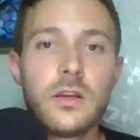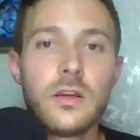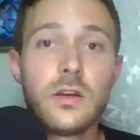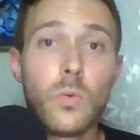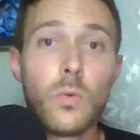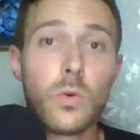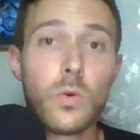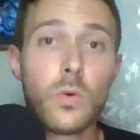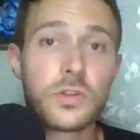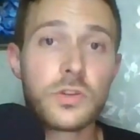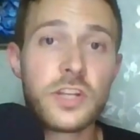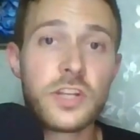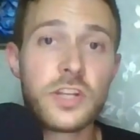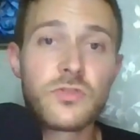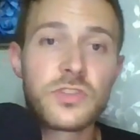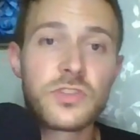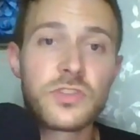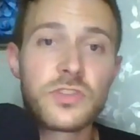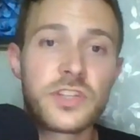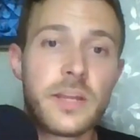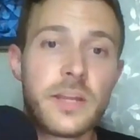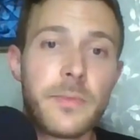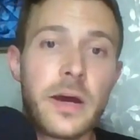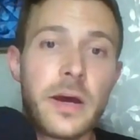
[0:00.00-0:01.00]
What's
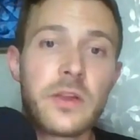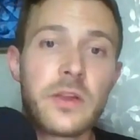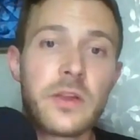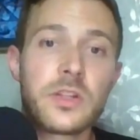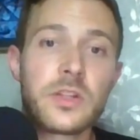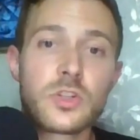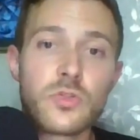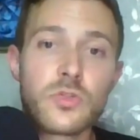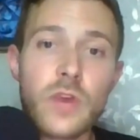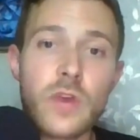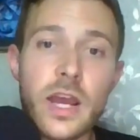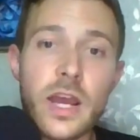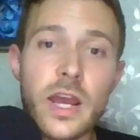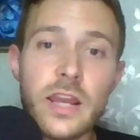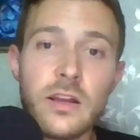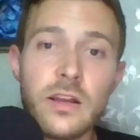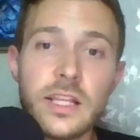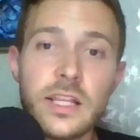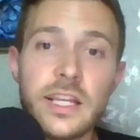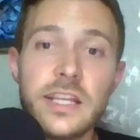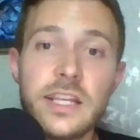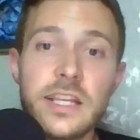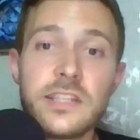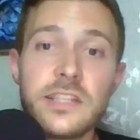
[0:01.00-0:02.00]
interesting about the
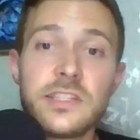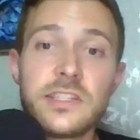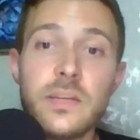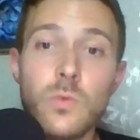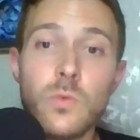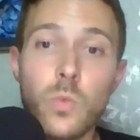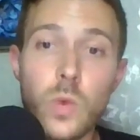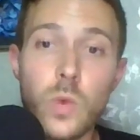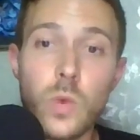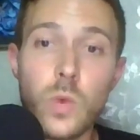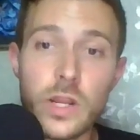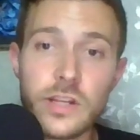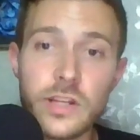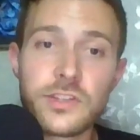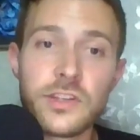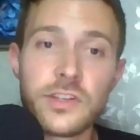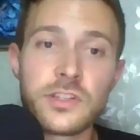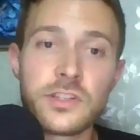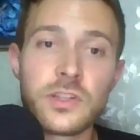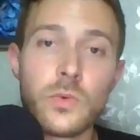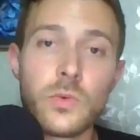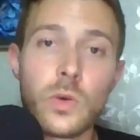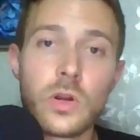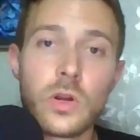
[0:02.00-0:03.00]
trial is the
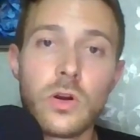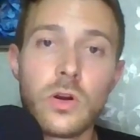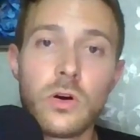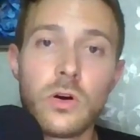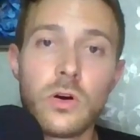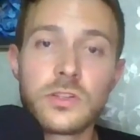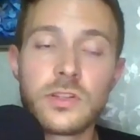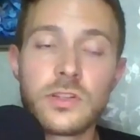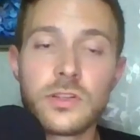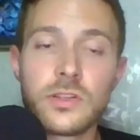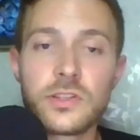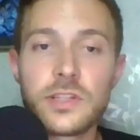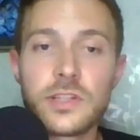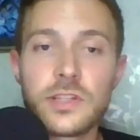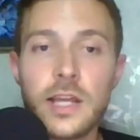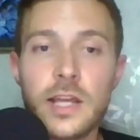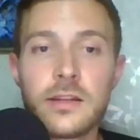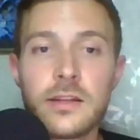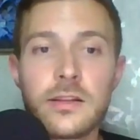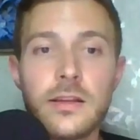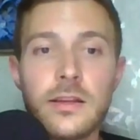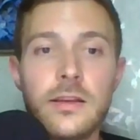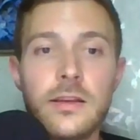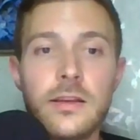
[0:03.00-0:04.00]
witnesses that were called to the
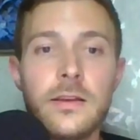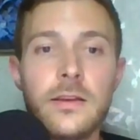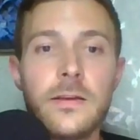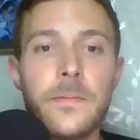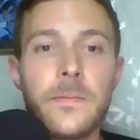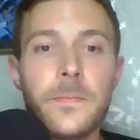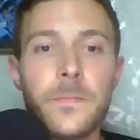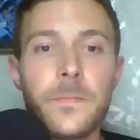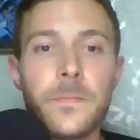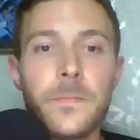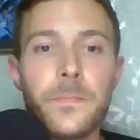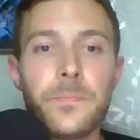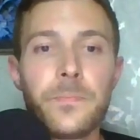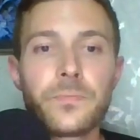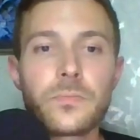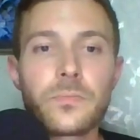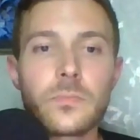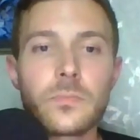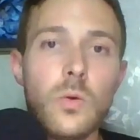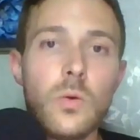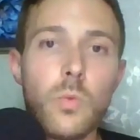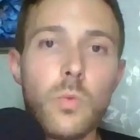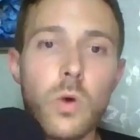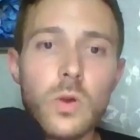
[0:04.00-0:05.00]
stand.
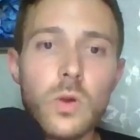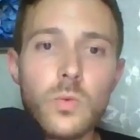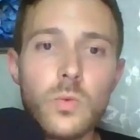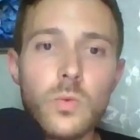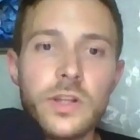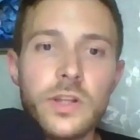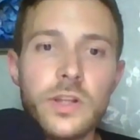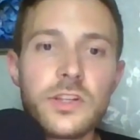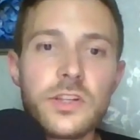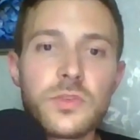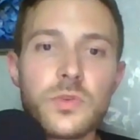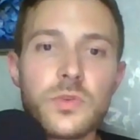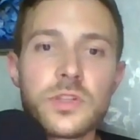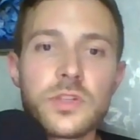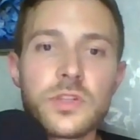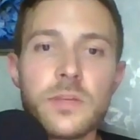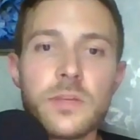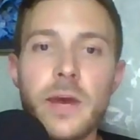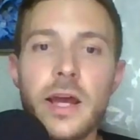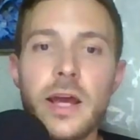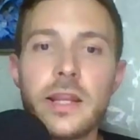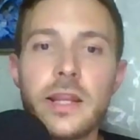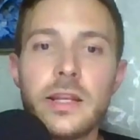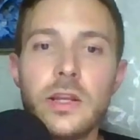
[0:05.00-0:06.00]
One witness was a
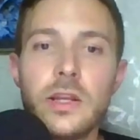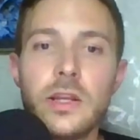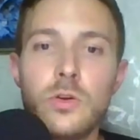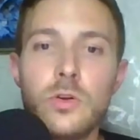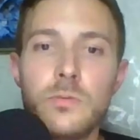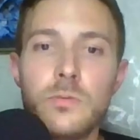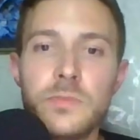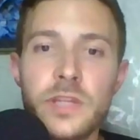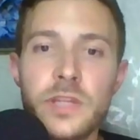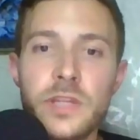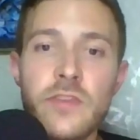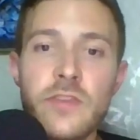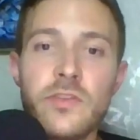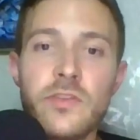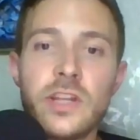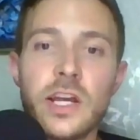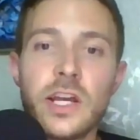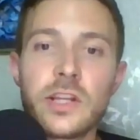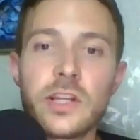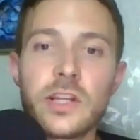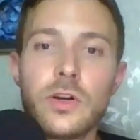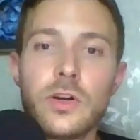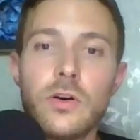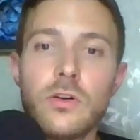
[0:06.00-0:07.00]
man whom David
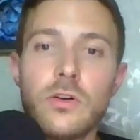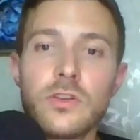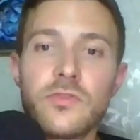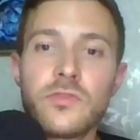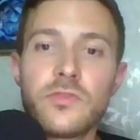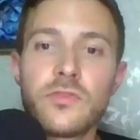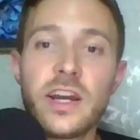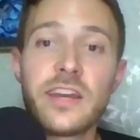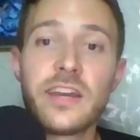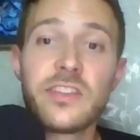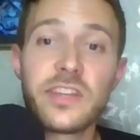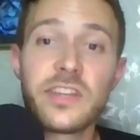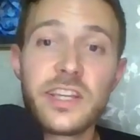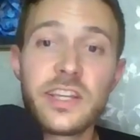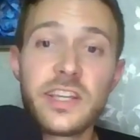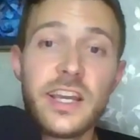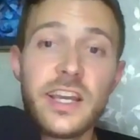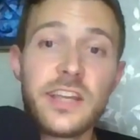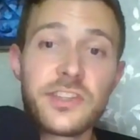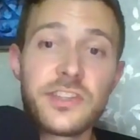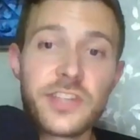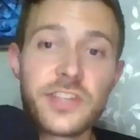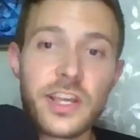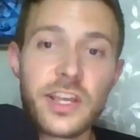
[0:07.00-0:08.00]
had called via the
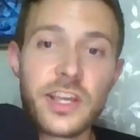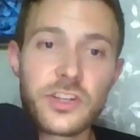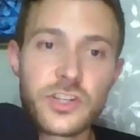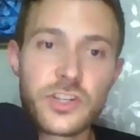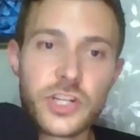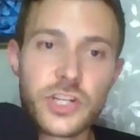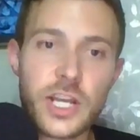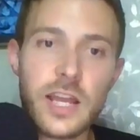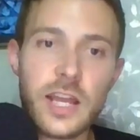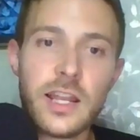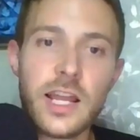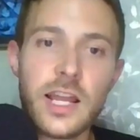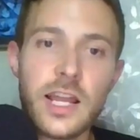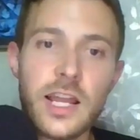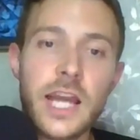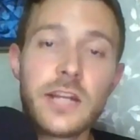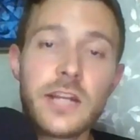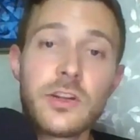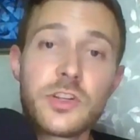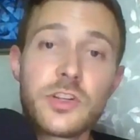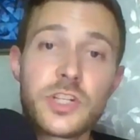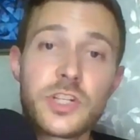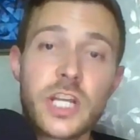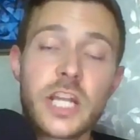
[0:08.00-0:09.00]
gay sex chat
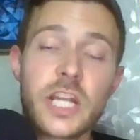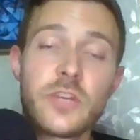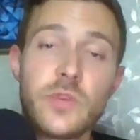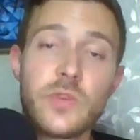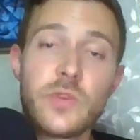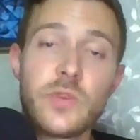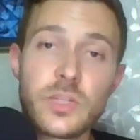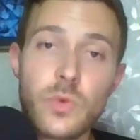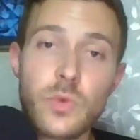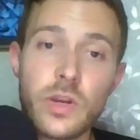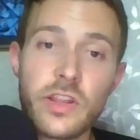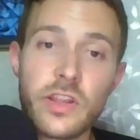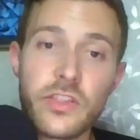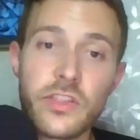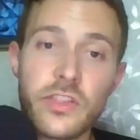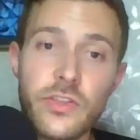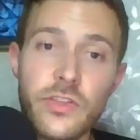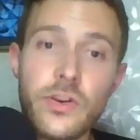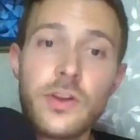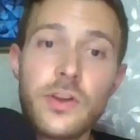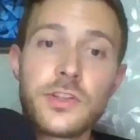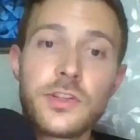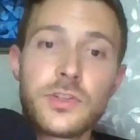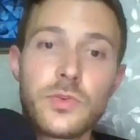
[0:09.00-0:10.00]
line on January
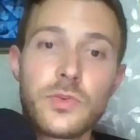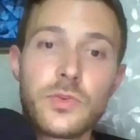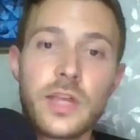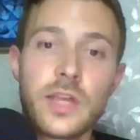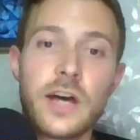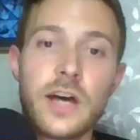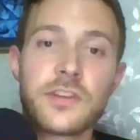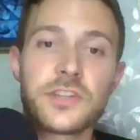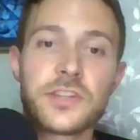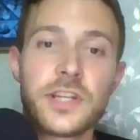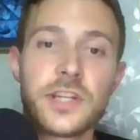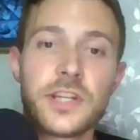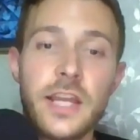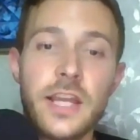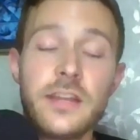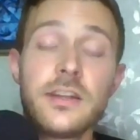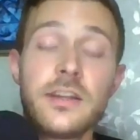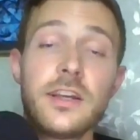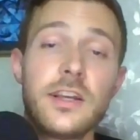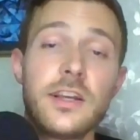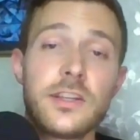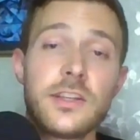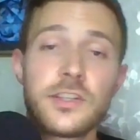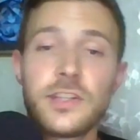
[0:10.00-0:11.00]
23, 2008,
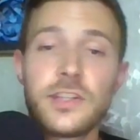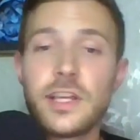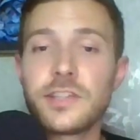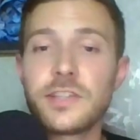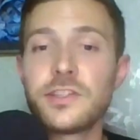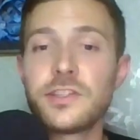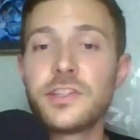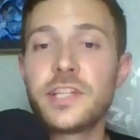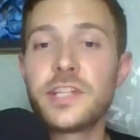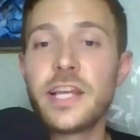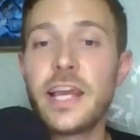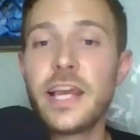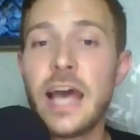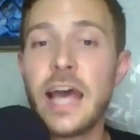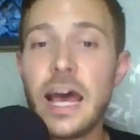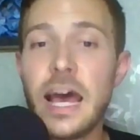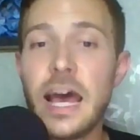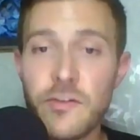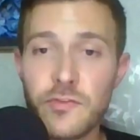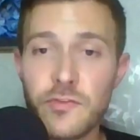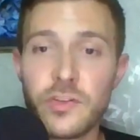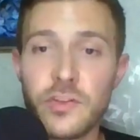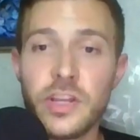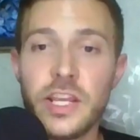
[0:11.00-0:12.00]
so that's the day
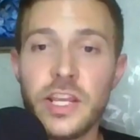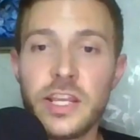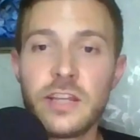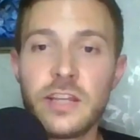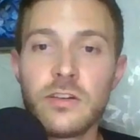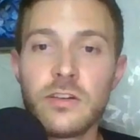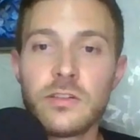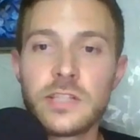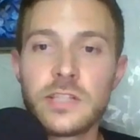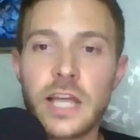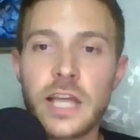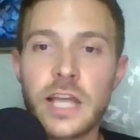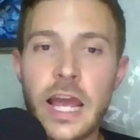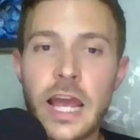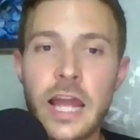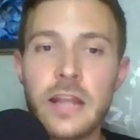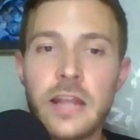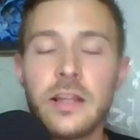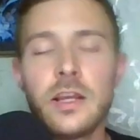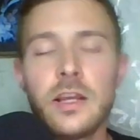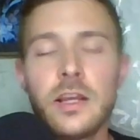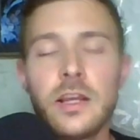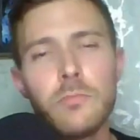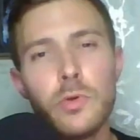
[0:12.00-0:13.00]
after he killed
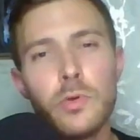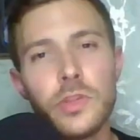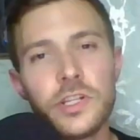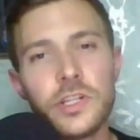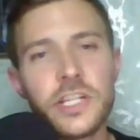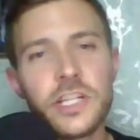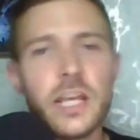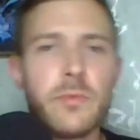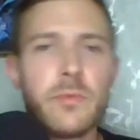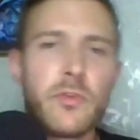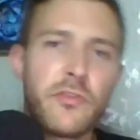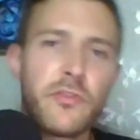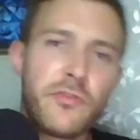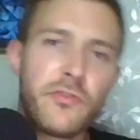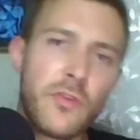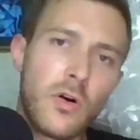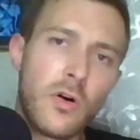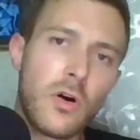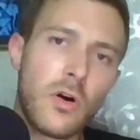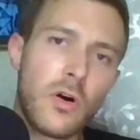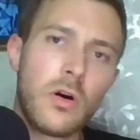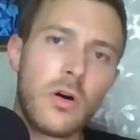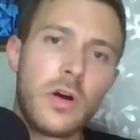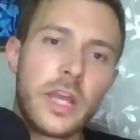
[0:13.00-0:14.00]
Diane, but the day
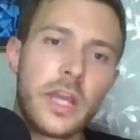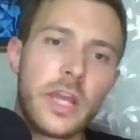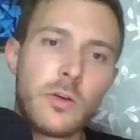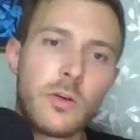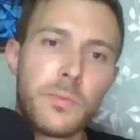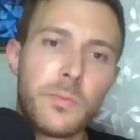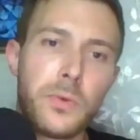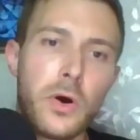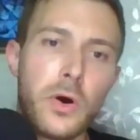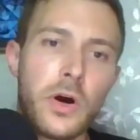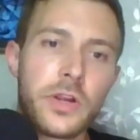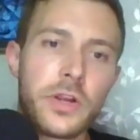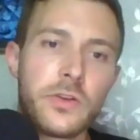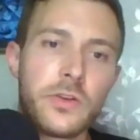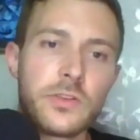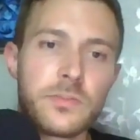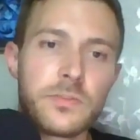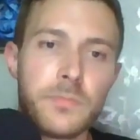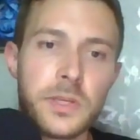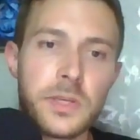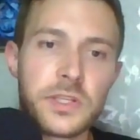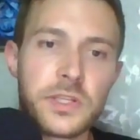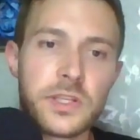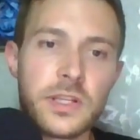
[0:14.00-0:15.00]
before he reported her as
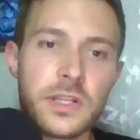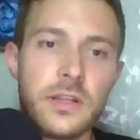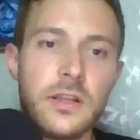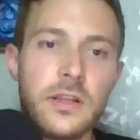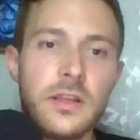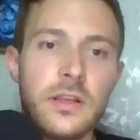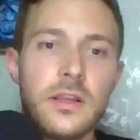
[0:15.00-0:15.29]
missing.